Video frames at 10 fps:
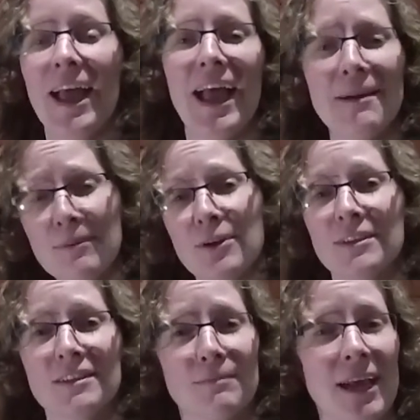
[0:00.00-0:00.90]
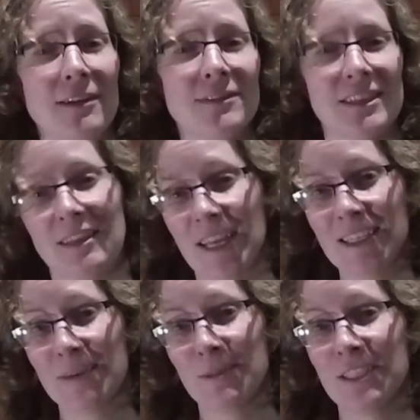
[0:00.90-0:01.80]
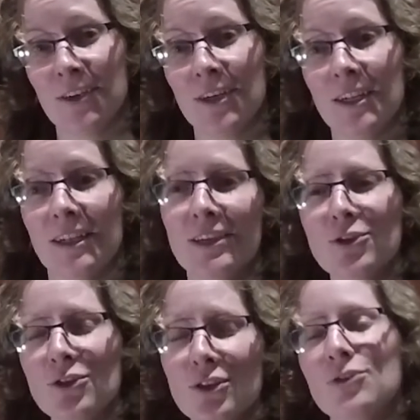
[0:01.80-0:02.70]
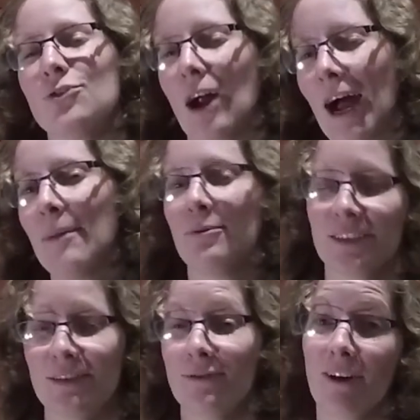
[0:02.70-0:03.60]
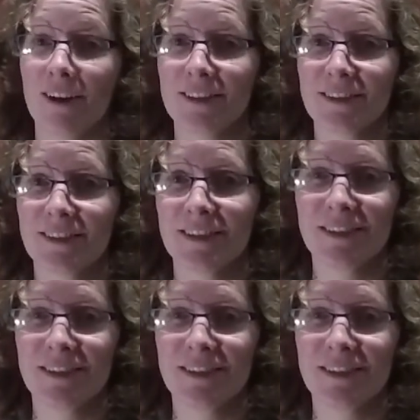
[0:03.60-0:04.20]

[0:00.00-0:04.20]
and because it's made of synthetic material, it should dry pretty fast.